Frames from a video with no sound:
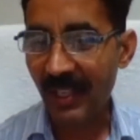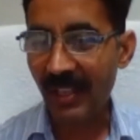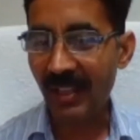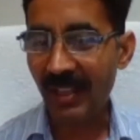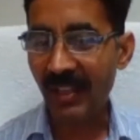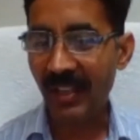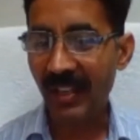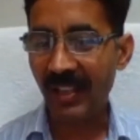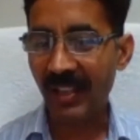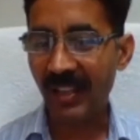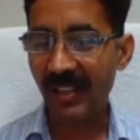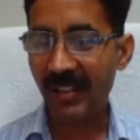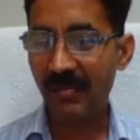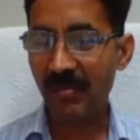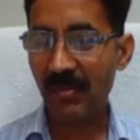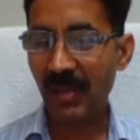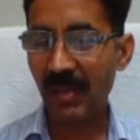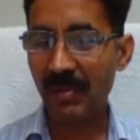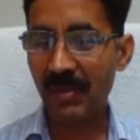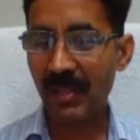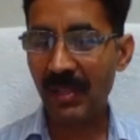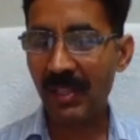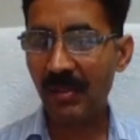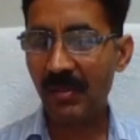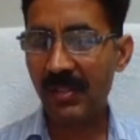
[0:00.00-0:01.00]
Uh, and
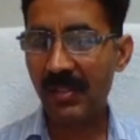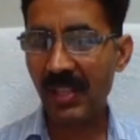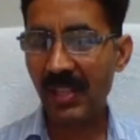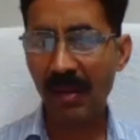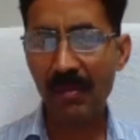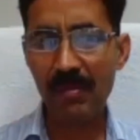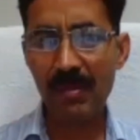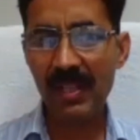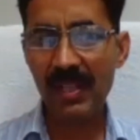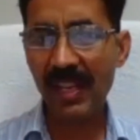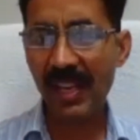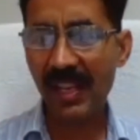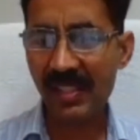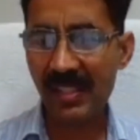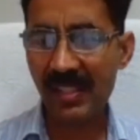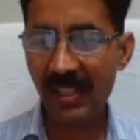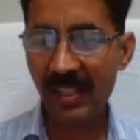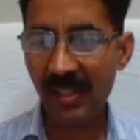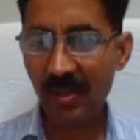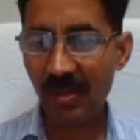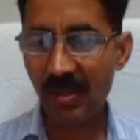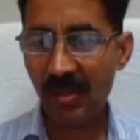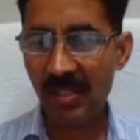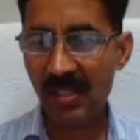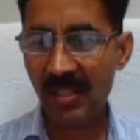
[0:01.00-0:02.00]
maybe there was somebody
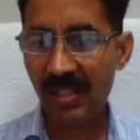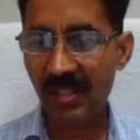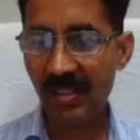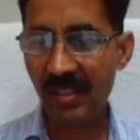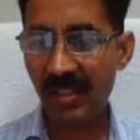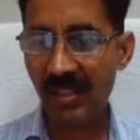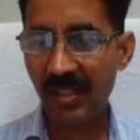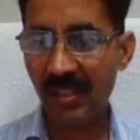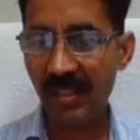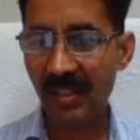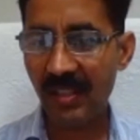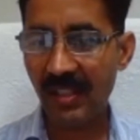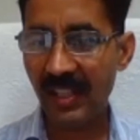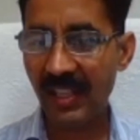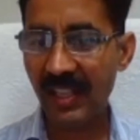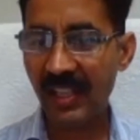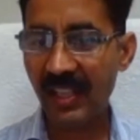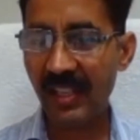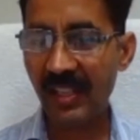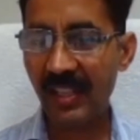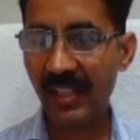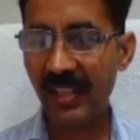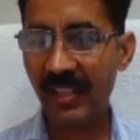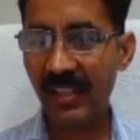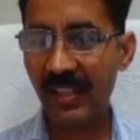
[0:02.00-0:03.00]
asking a question uh,
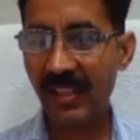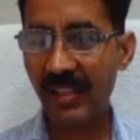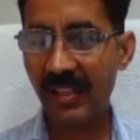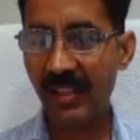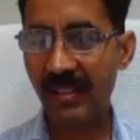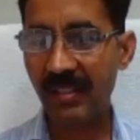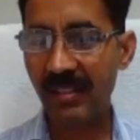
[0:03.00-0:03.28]
directly.